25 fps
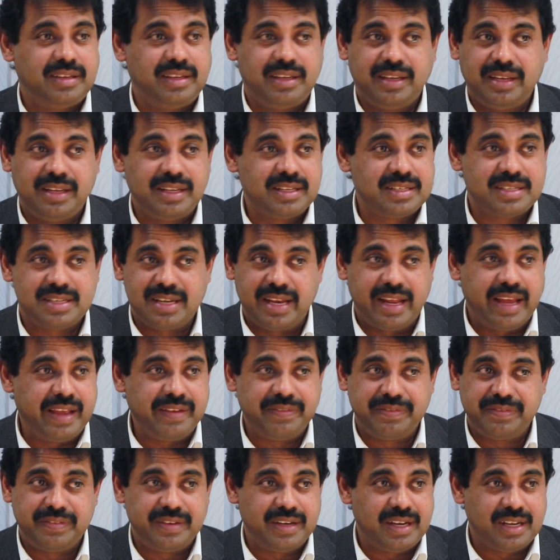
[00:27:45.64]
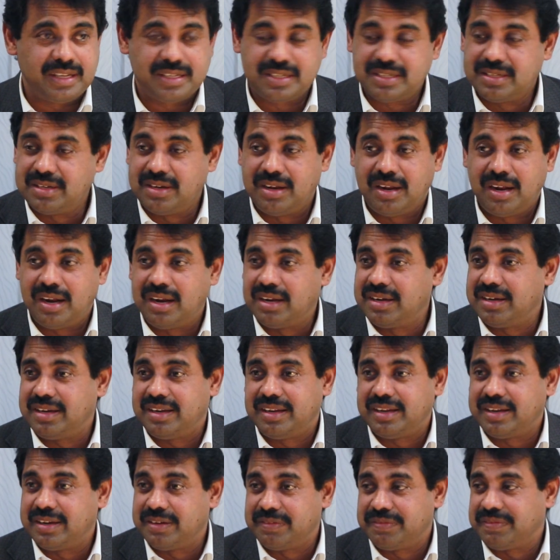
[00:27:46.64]
his life does not
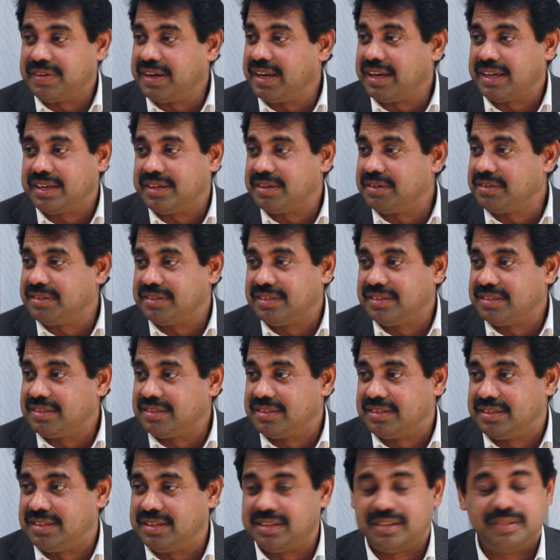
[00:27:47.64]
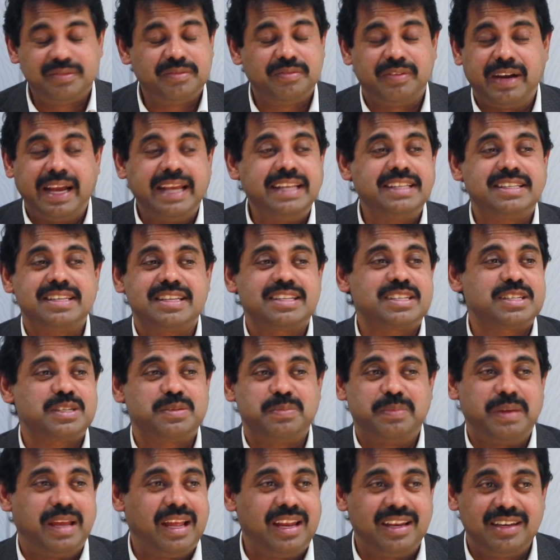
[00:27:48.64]
reflect the
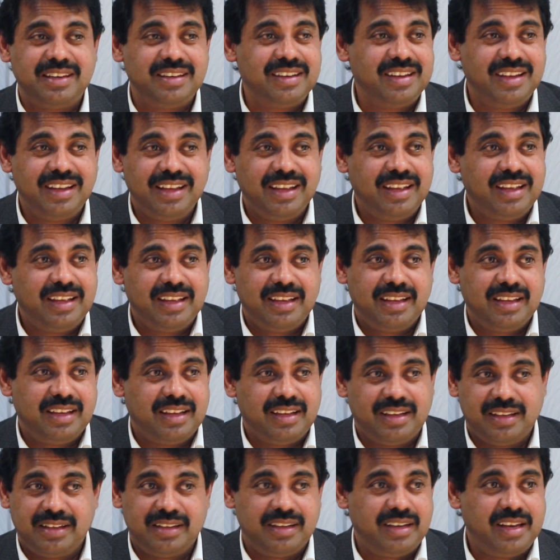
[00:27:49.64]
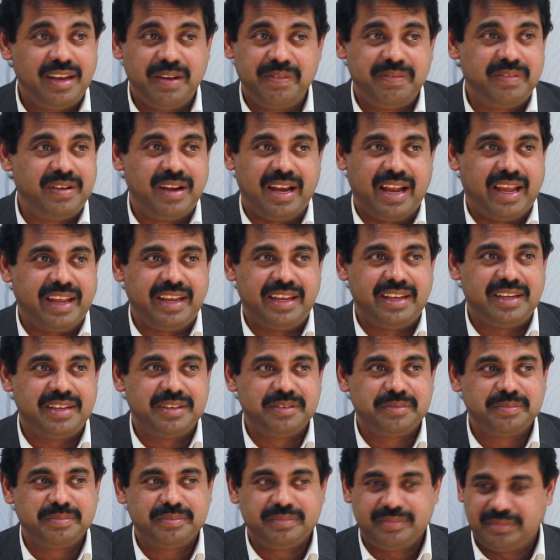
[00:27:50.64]
wisest man lived like.
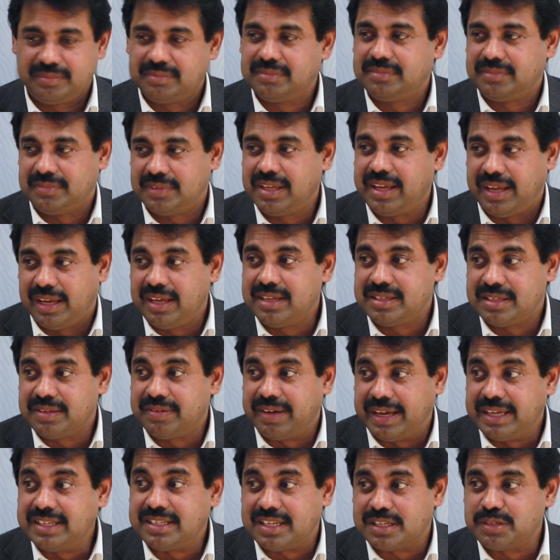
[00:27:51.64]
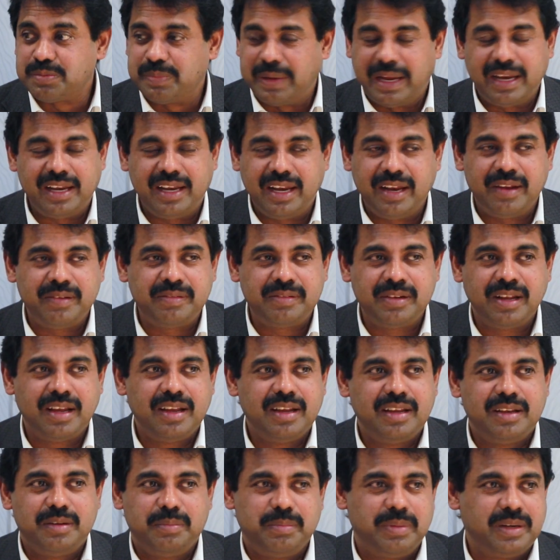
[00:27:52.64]
He's the wisest man lived,
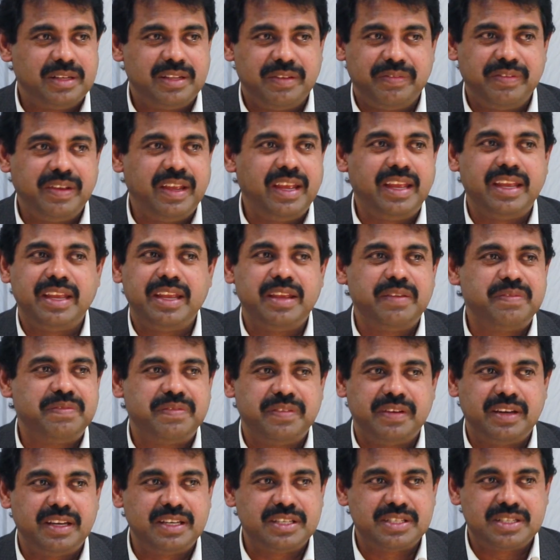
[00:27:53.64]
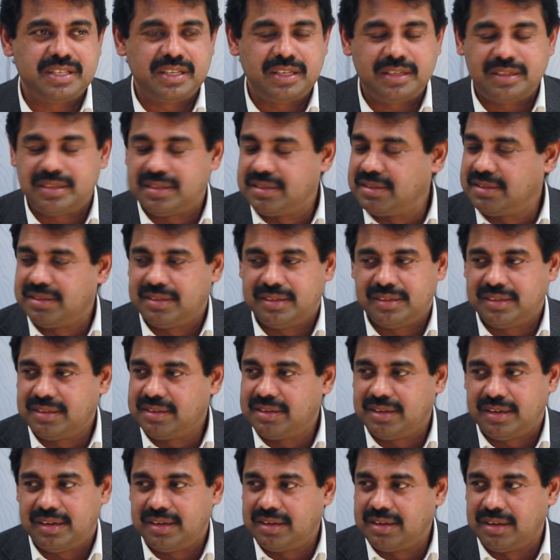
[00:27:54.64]
but the way he finished it,
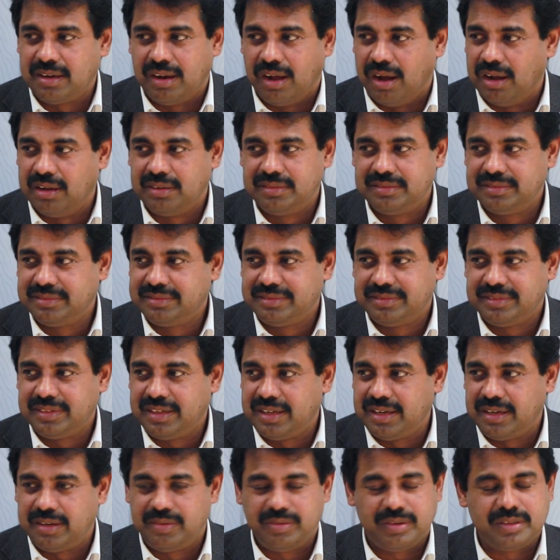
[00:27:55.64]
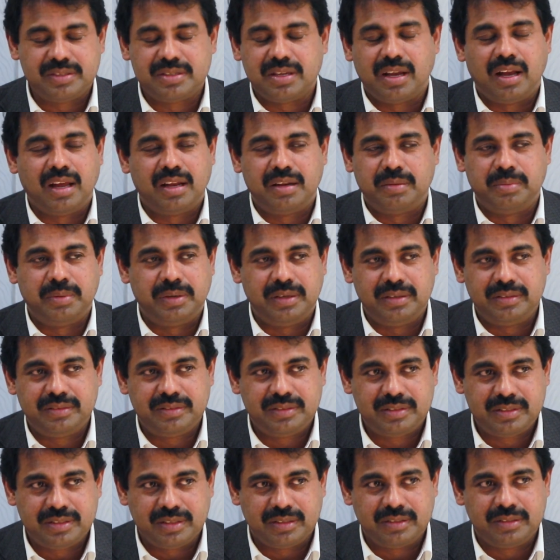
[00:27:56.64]
no. It was horrible.
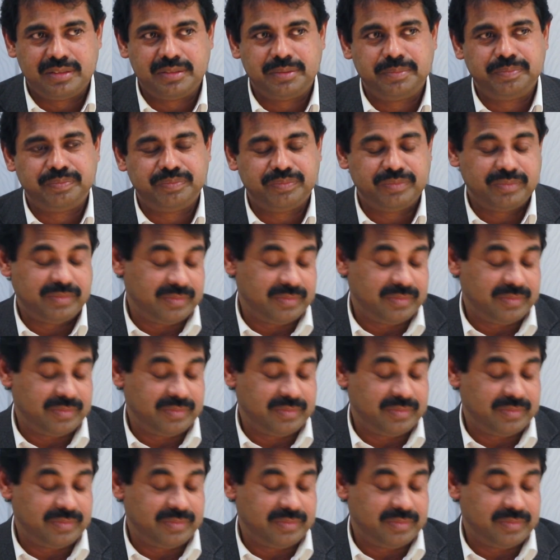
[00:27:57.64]
So